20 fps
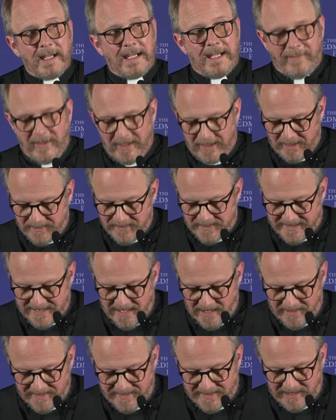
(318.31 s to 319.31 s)
giving
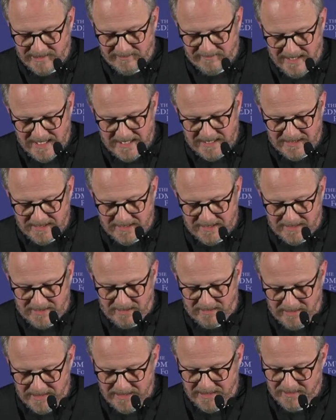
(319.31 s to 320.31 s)
themselves grand
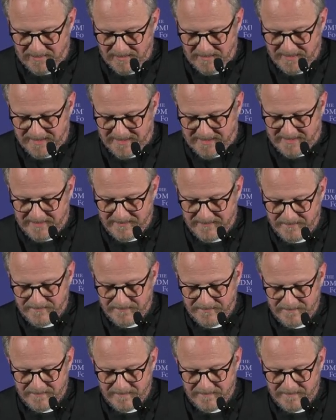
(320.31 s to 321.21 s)
titles.